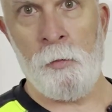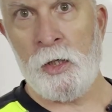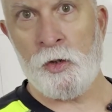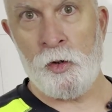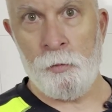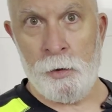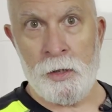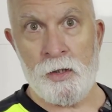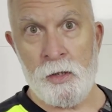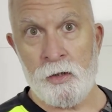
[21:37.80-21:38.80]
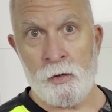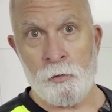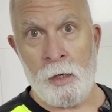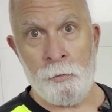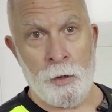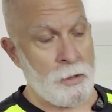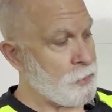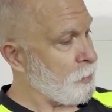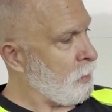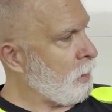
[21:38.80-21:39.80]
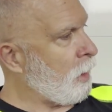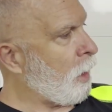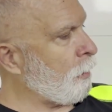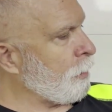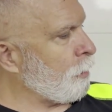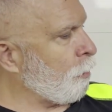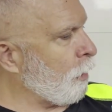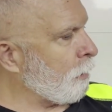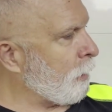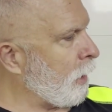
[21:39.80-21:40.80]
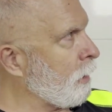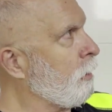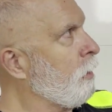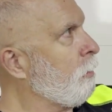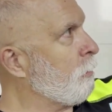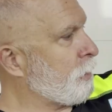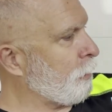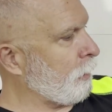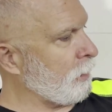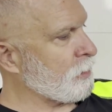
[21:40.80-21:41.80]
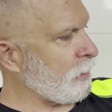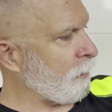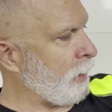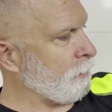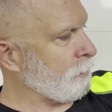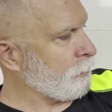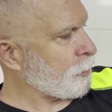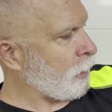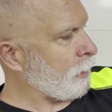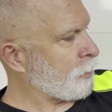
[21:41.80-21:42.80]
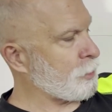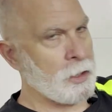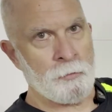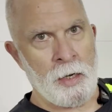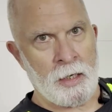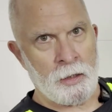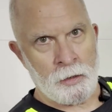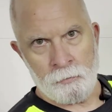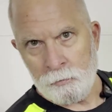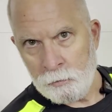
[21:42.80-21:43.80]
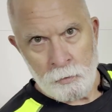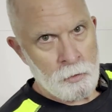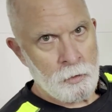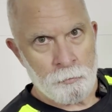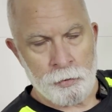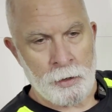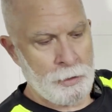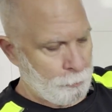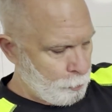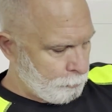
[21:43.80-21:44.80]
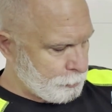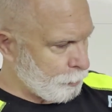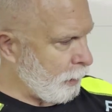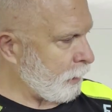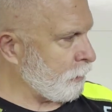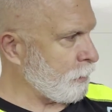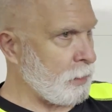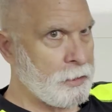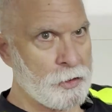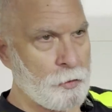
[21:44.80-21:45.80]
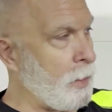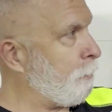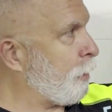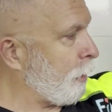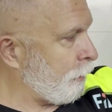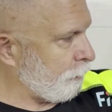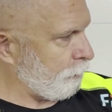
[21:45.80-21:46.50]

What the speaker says: make sure you place these in the right place. I already know where my material is. I've got solid stud backing, plenty of room, so I can set this grab bar